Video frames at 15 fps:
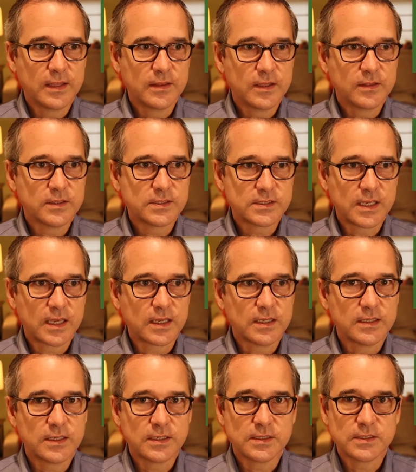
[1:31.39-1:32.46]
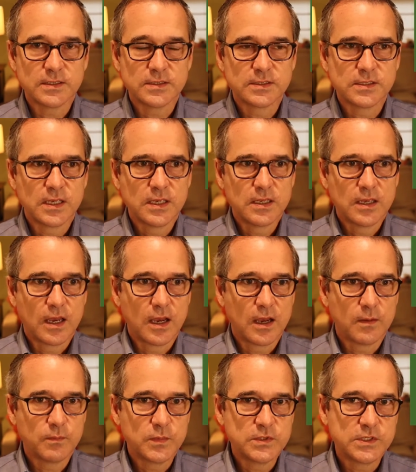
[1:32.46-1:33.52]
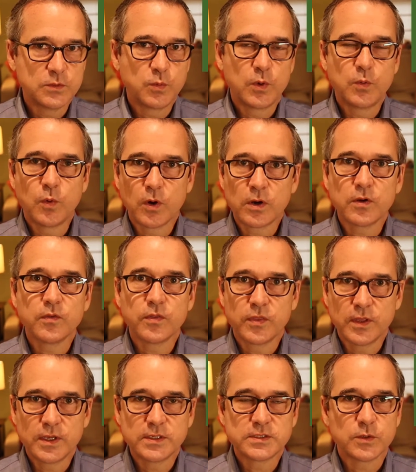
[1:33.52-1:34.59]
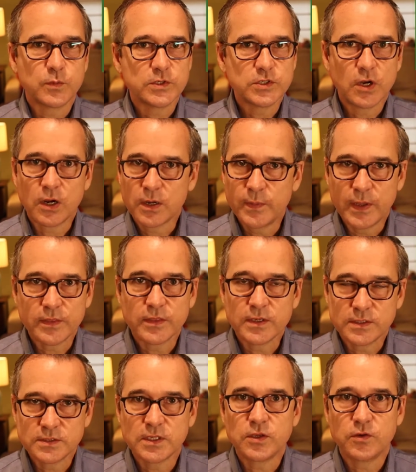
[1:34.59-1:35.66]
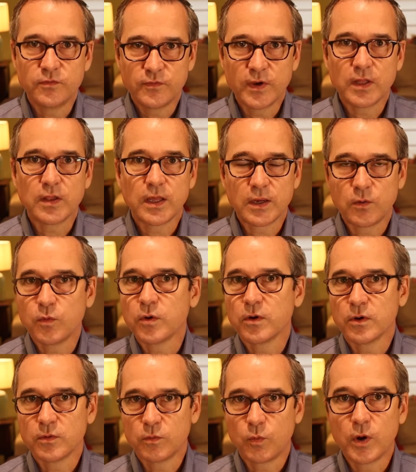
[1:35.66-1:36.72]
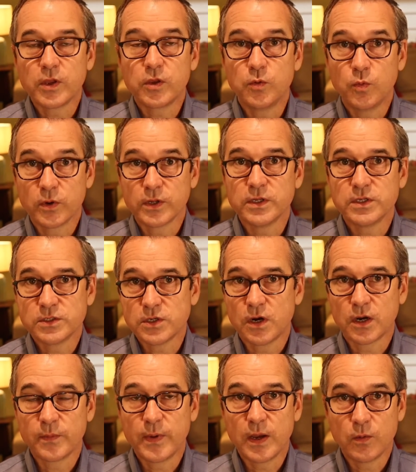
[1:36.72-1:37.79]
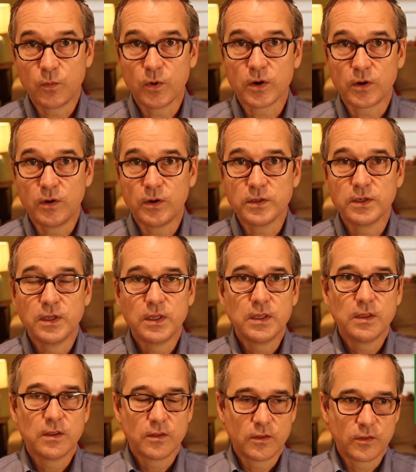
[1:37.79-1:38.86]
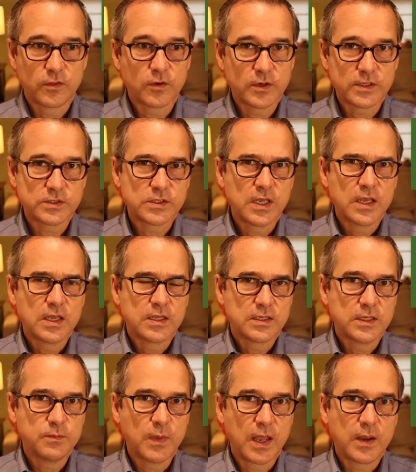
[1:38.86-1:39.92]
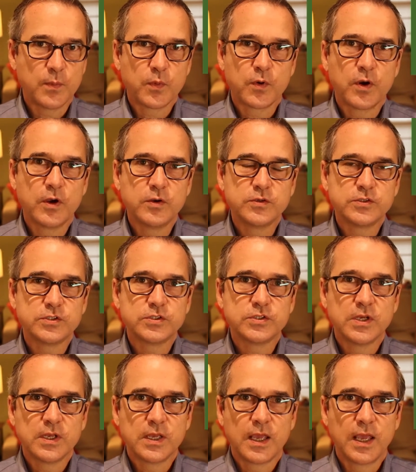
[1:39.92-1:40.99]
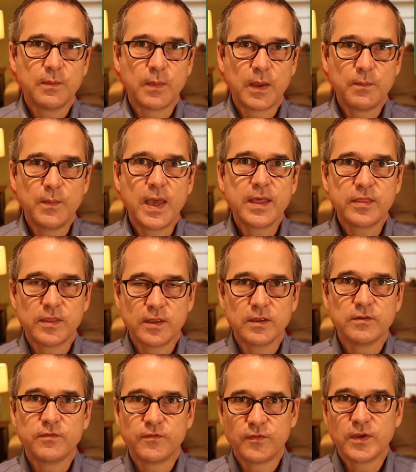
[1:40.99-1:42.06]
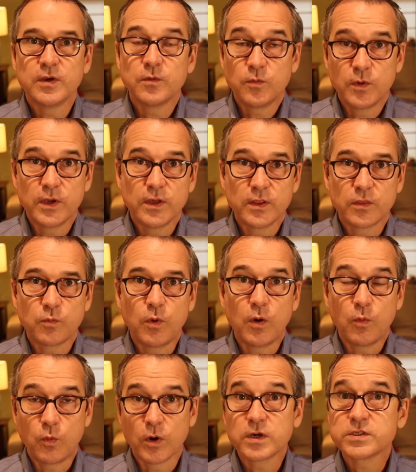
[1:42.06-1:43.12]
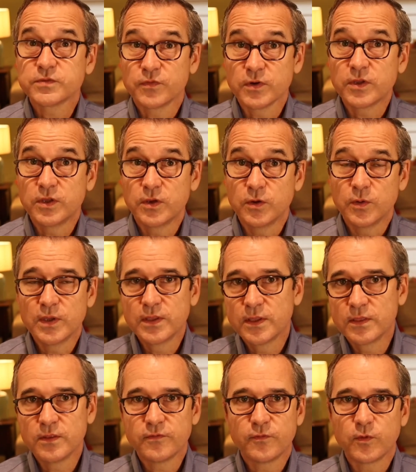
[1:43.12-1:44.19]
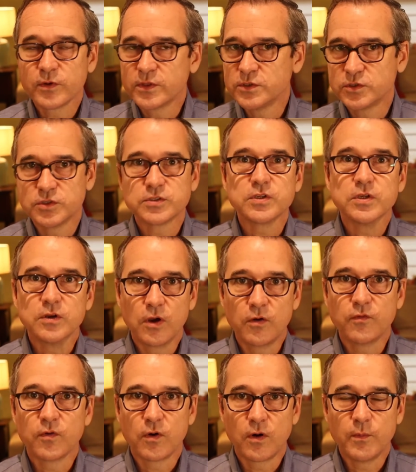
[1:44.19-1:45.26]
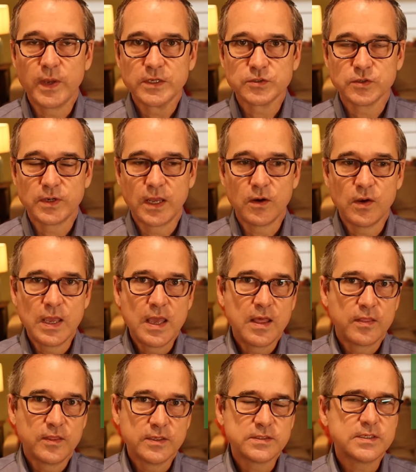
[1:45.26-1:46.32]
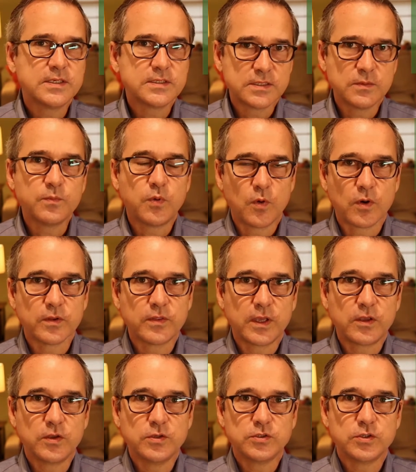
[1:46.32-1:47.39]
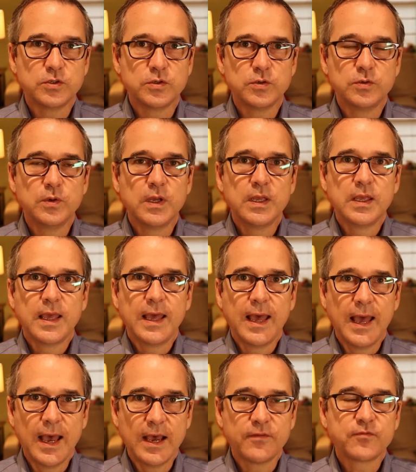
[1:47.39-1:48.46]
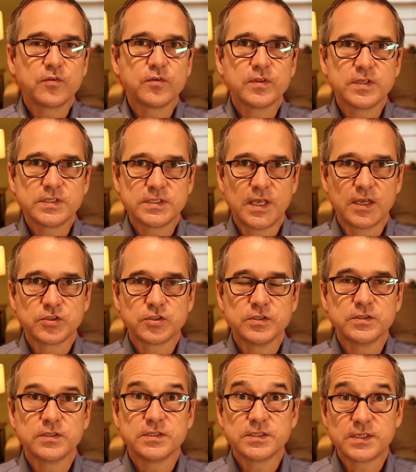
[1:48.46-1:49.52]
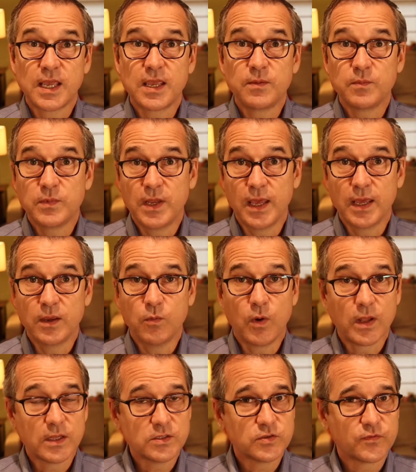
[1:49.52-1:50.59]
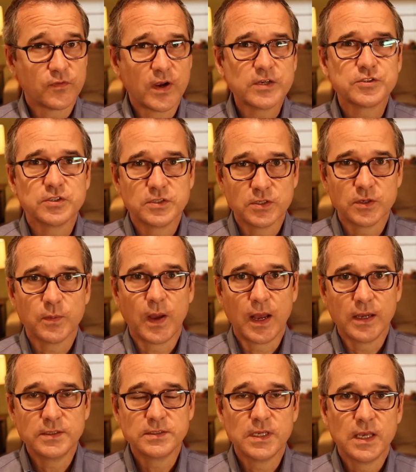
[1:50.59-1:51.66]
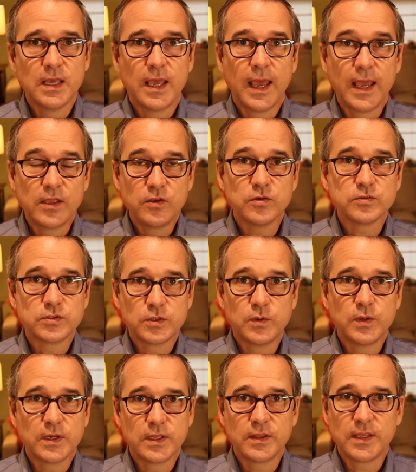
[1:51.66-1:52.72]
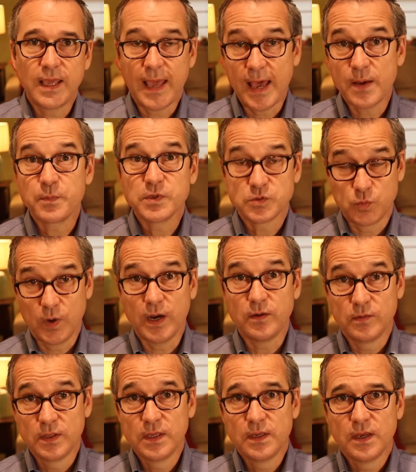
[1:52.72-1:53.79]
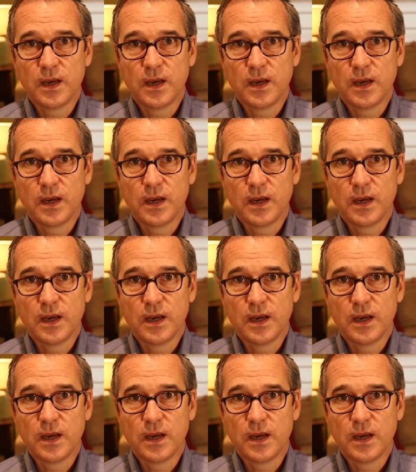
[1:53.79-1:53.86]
And then the second is, did we work on things, did we talk about things that you felt like were what you wanted to talk about and work on? The third is, did my approach and my method fit with what works for you? And then the fourth is just an overall measure. Now, this is important that you do after the session the same day while it's fresh in your mind, and you'll do it in the app as well.